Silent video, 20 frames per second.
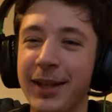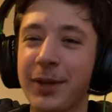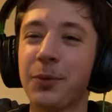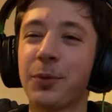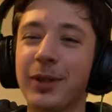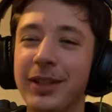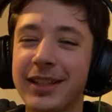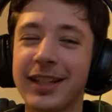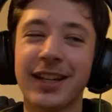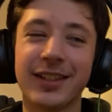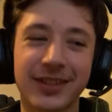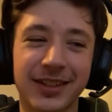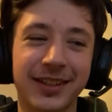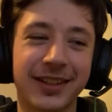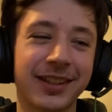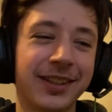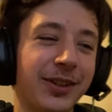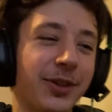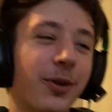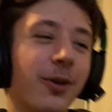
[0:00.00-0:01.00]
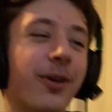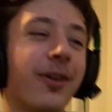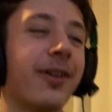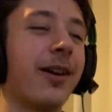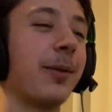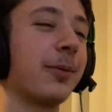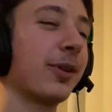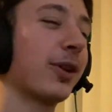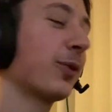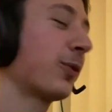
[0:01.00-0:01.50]
we get and you know what?
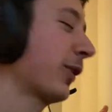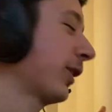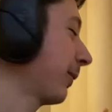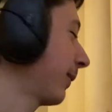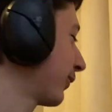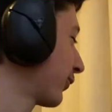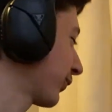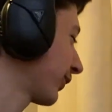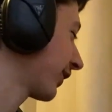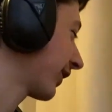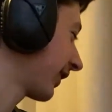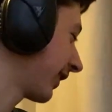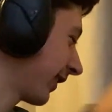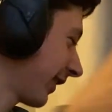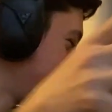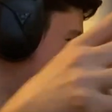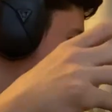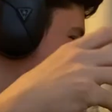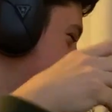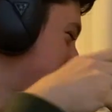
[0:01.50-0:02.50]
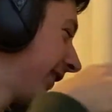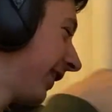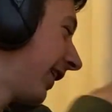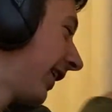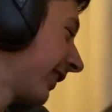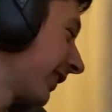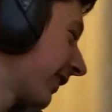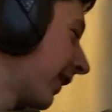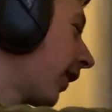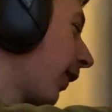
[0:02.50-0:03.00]
I'm gonna fill my drink again.
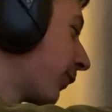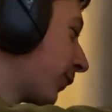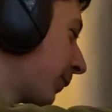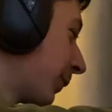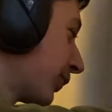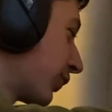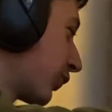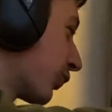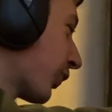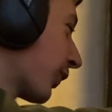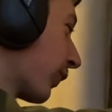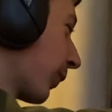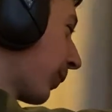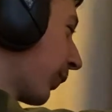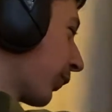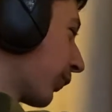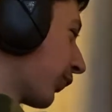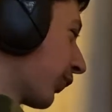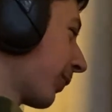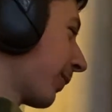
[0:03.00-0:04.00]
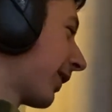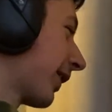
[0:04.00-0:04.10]
And I think we should drink the Polka Dot Man.